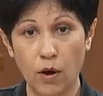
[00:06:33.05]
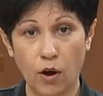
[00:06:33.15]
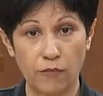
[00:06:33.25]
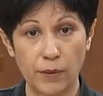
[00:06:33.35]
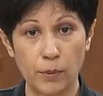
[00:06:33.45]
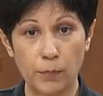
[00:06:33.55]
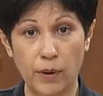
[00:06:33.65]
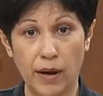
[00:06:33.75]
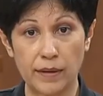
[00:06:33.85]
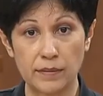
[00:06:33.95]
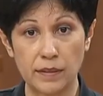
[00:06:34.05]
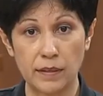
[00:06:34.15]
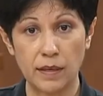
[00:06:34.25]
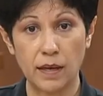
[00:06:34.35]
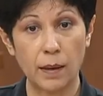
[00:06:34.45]
of
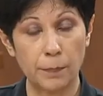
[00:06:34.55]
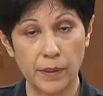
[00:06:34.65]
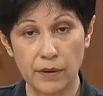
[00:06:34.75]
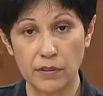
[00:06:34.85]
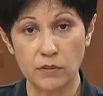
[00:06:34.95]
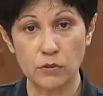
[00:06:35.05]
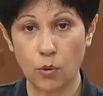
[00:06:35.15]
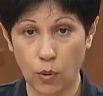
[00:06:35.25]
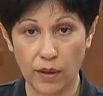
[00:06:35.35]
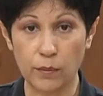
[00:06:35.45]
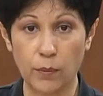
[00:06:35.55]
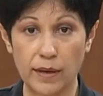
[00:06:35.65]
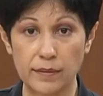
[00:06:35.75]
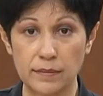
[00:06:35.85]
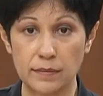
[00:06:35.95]
impropriety, appearance or
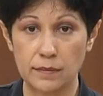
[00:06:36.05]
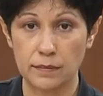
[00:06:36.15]
otherwise.